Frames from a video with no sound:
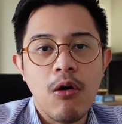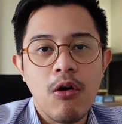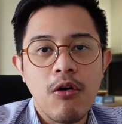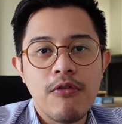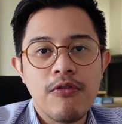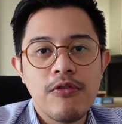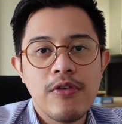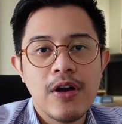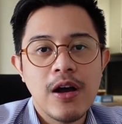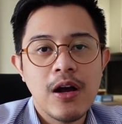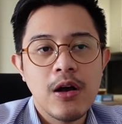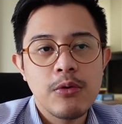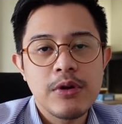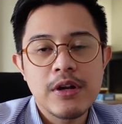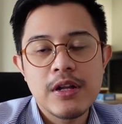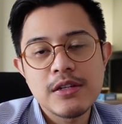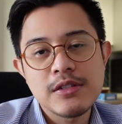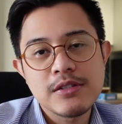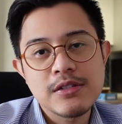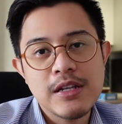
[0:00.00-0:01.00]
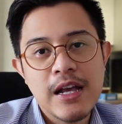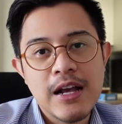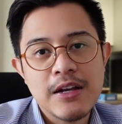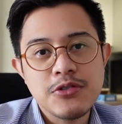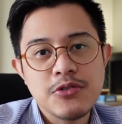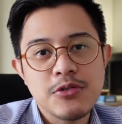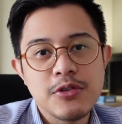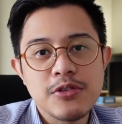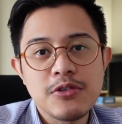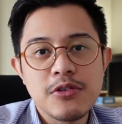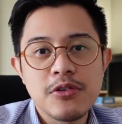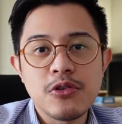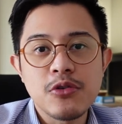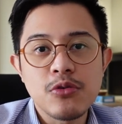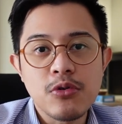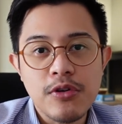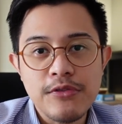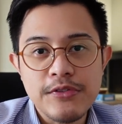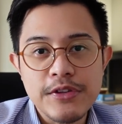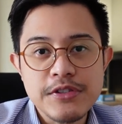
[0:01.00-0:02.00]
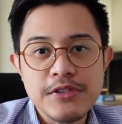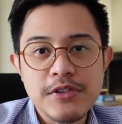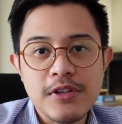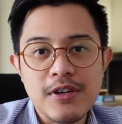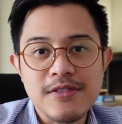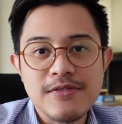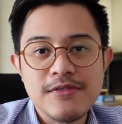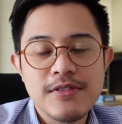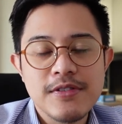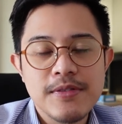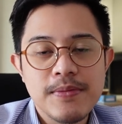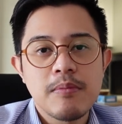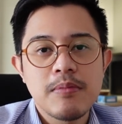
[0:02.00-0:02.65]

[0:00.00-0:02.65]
of how it is actually to do all this stuff.